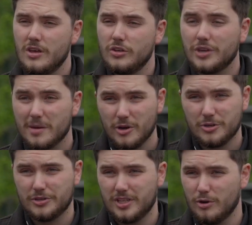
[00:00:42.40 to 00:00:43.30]
UK
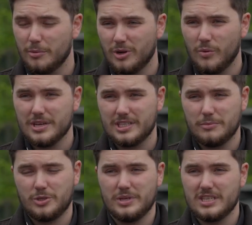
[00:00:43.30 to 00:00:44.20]
motorists at the moment are wasting
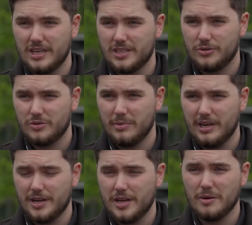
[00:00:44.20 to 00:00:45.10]
between 600
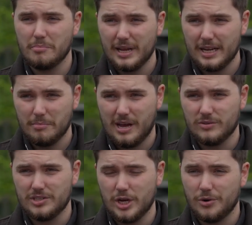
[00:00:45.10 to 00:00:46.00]
million and £1 billion
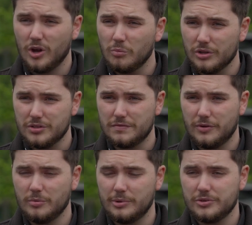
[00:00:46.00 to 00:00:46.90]
a year on unwanted
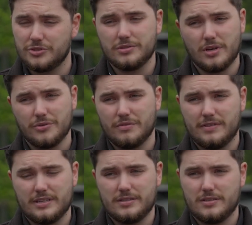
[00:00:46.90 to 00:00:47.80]
fuel bills due to
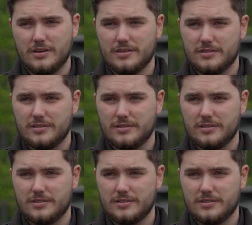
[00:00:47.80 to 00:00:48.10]
underinflated tyres.